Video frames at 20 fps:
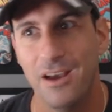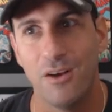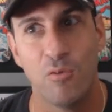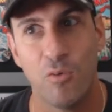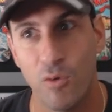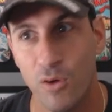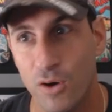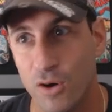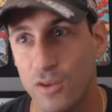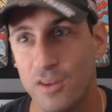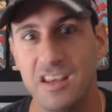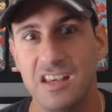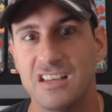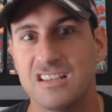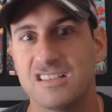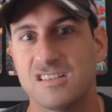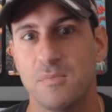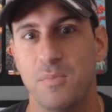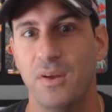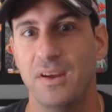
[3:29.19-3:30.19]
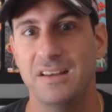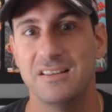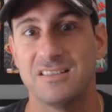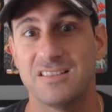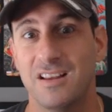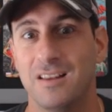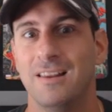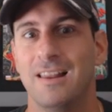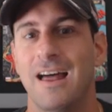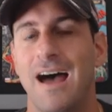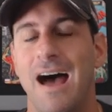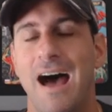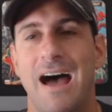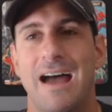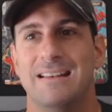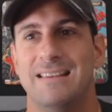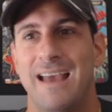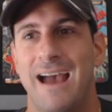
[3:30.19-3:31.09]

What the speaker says: really explains a lot